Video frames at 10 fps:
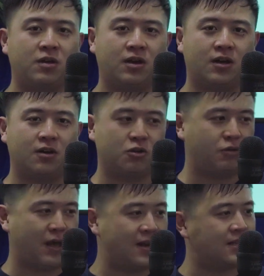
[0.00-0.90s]
we uh, you
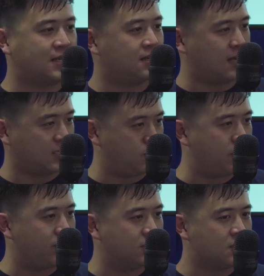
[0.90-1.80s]
know enhance either the
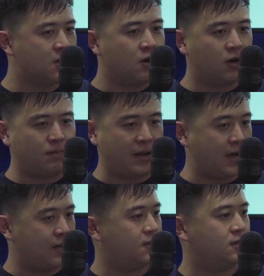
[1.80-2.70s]
experience
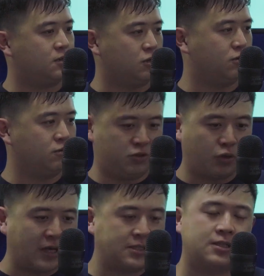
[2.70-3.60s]
by either you know
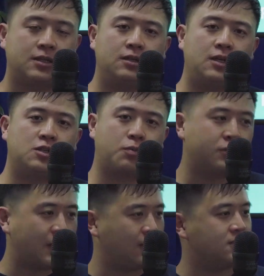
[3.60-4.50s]
showcasing certain things or
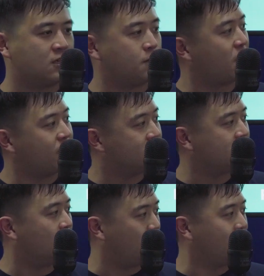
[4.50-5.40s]
protecting some of the privacy or